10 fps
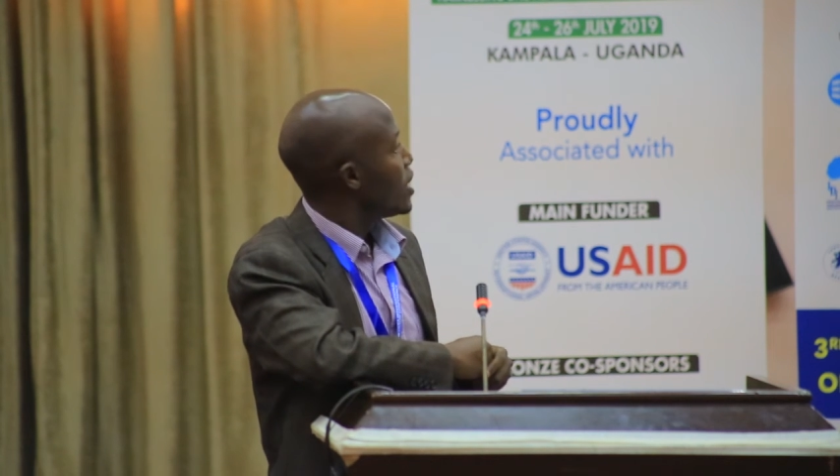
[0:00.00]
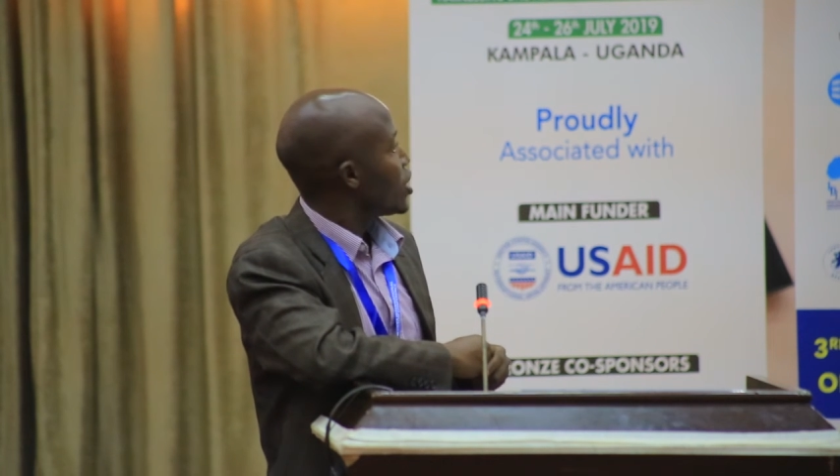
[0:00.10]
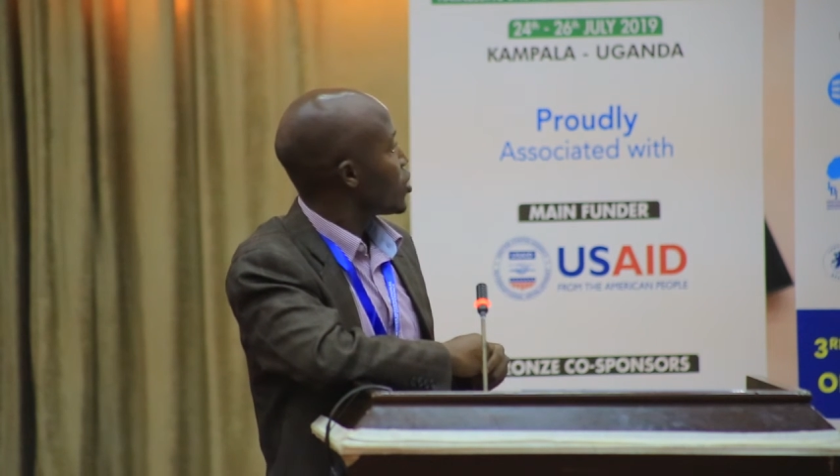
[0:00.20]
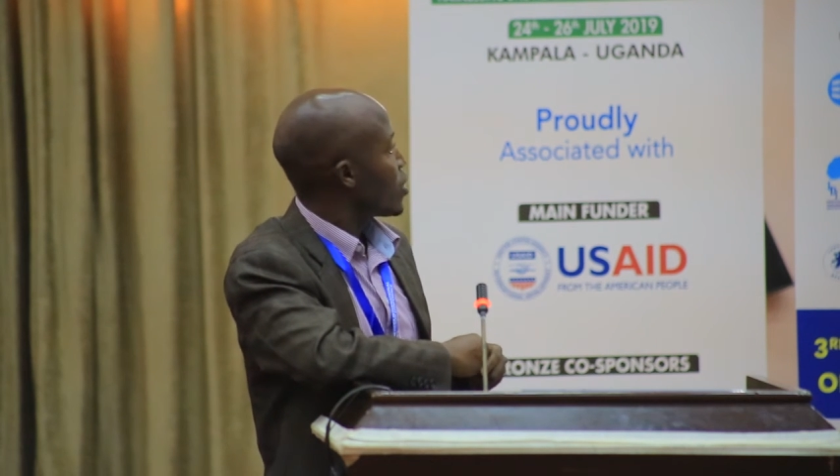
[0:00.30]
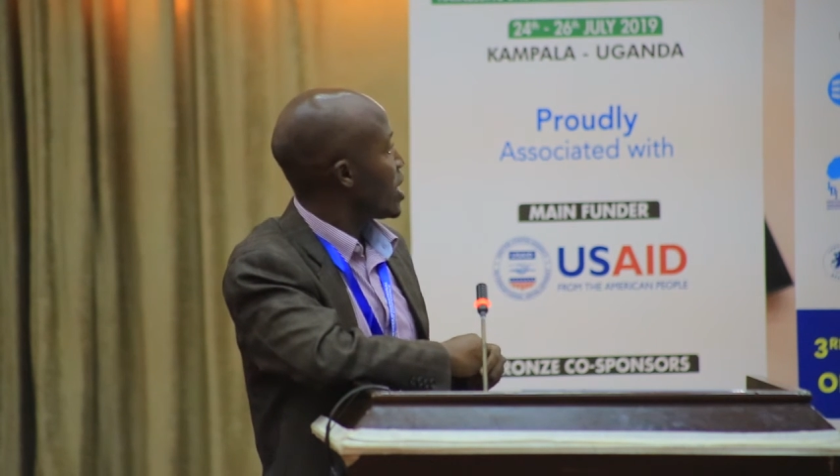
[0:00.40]

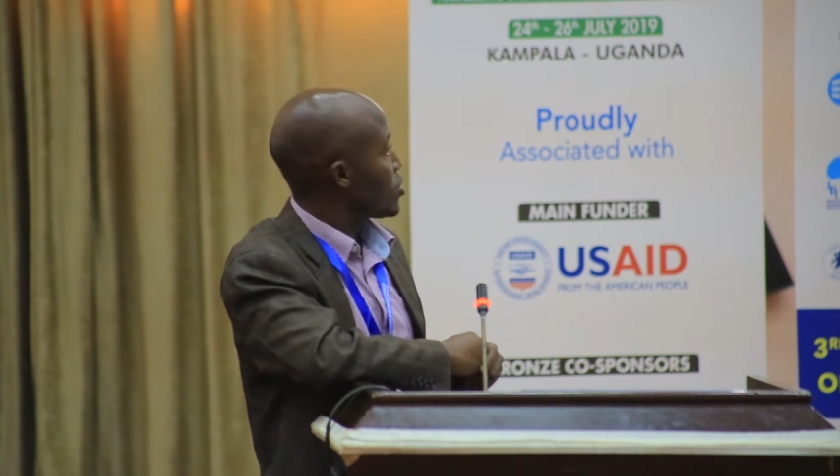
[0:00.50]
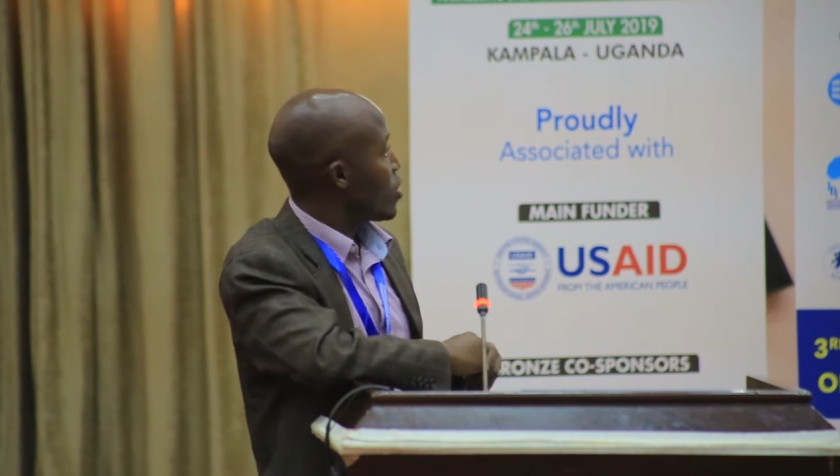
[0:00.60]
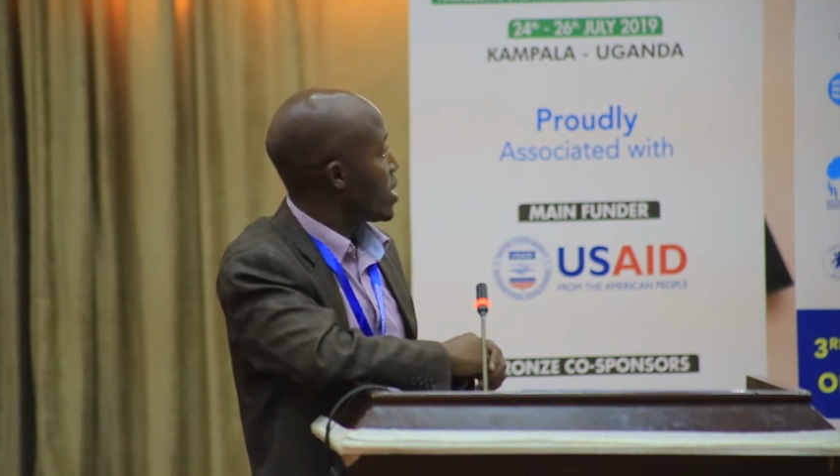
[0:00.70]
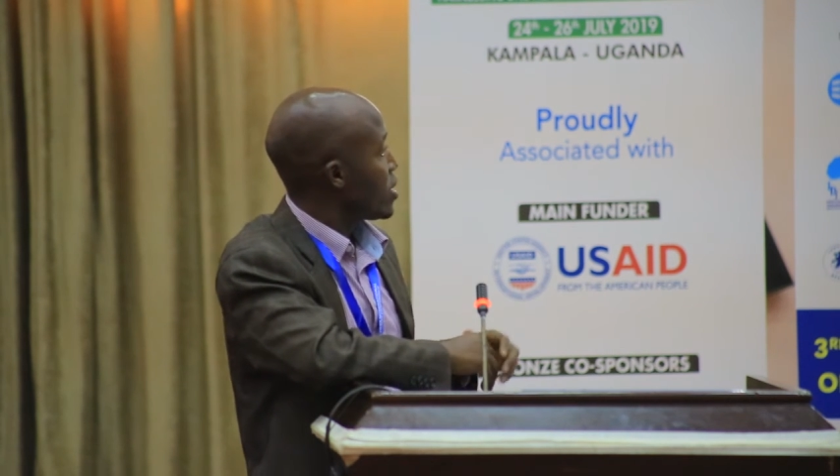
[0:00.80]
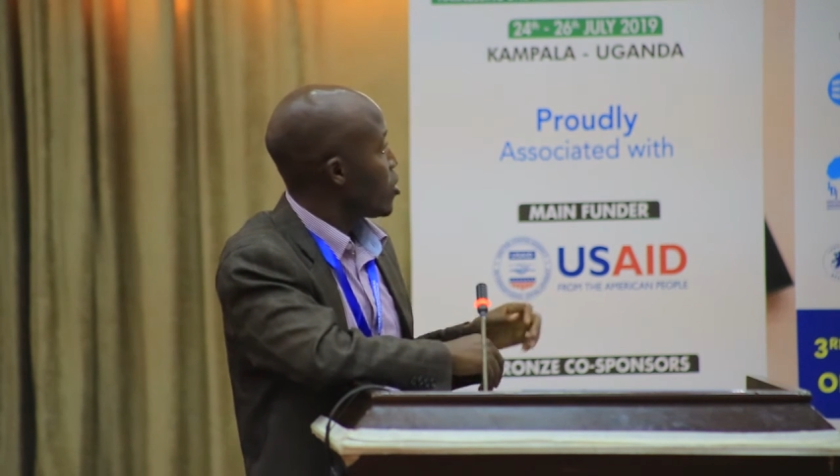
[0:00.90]
So that's
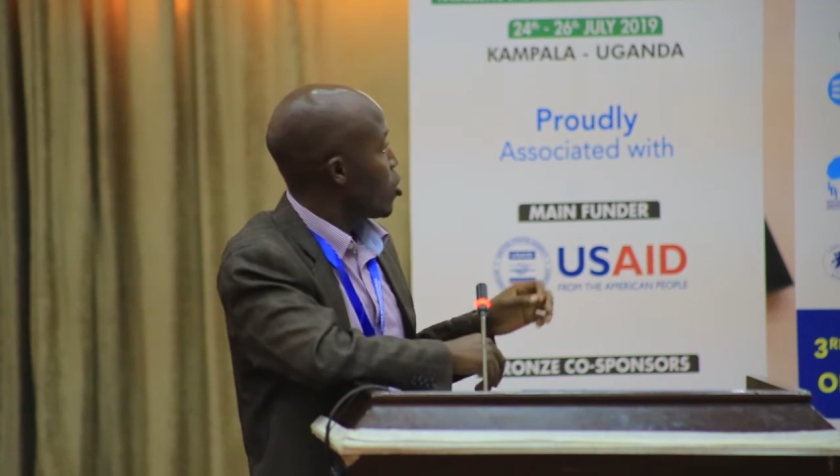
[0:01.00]
why,